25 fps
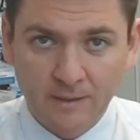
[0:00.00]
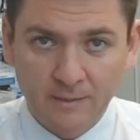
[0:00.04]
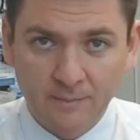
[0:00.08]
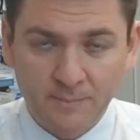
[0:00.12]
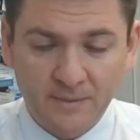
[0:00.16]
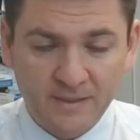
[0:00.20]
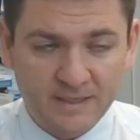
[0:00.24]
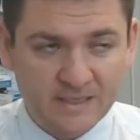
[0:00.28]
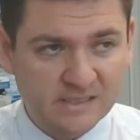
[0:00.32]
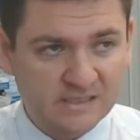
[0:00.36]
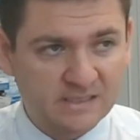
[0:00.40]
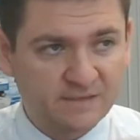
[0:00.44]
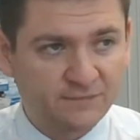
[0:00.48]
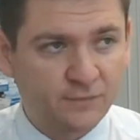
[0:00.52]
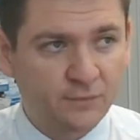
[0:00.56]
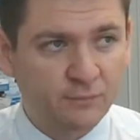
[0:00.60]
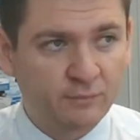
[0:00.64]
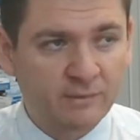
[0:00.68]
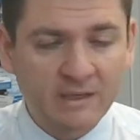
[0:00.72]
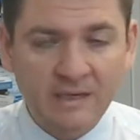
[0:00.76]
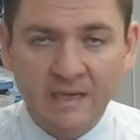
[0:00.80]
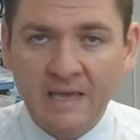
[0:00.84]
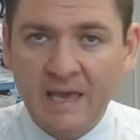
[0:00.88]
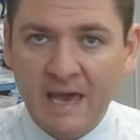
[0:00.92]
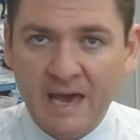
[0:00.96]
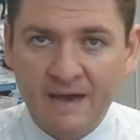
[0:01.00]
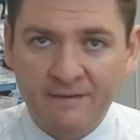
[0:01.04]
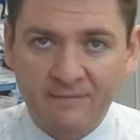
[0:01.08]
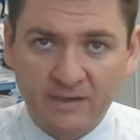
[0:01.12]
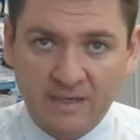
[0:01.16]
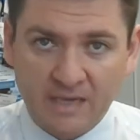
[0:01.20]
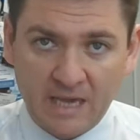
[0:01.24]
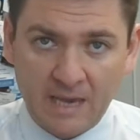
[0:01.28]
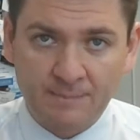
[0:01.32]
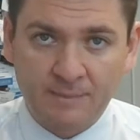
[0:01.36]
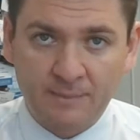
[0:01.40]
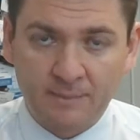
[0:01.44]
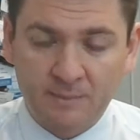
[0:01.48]
Because if you really have a
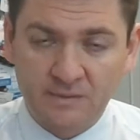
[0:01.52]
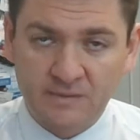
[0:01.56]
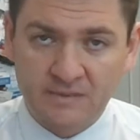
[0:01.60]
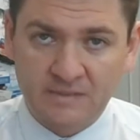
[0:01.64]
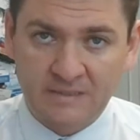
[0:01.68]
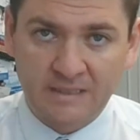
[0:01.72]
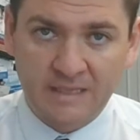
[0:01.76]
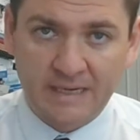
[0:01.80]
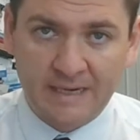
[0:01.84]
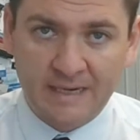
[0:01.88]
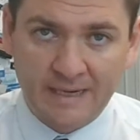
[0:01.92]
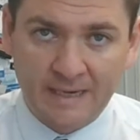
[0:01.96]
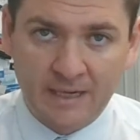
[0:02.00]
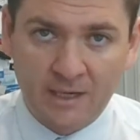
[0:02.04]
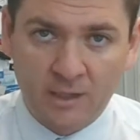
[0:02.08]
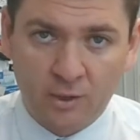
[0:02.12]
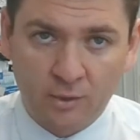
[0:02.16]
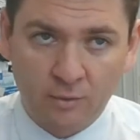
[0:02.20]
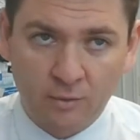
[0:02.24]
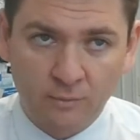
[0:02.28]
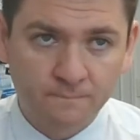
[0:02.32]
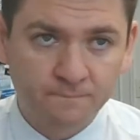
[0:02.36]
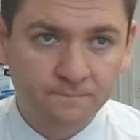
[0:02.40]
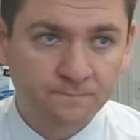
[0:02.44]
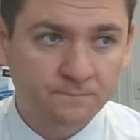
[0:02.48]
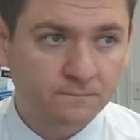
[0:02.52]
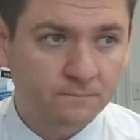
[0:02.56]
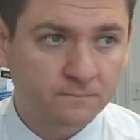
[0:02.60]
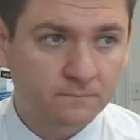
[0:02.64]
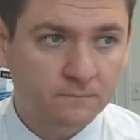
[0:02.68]
capable CIO,